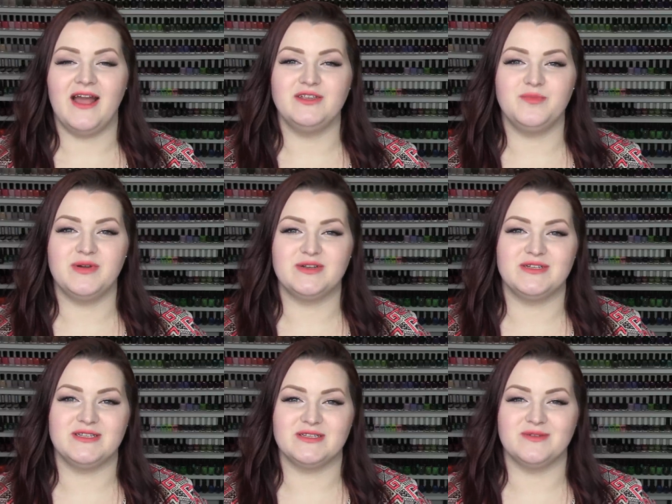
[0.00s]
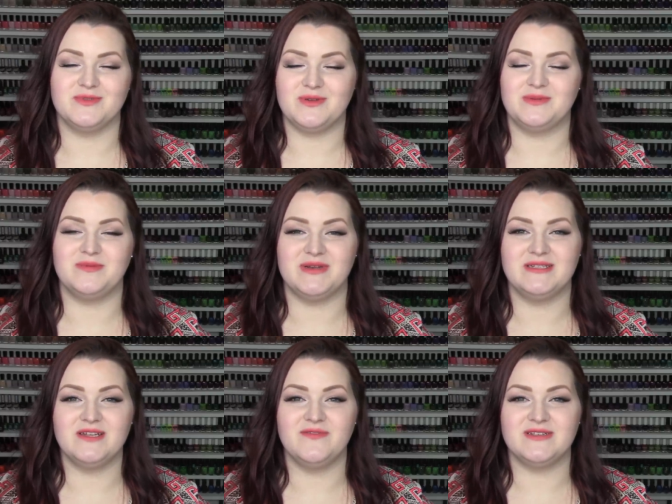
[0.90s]
I do purchase this subscription
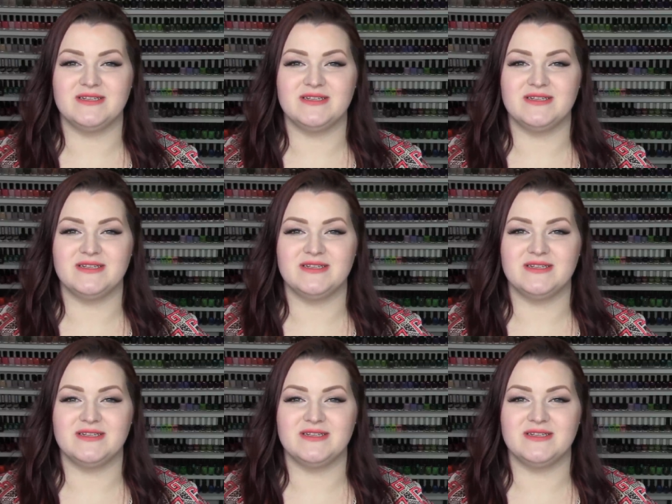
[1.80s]
myself.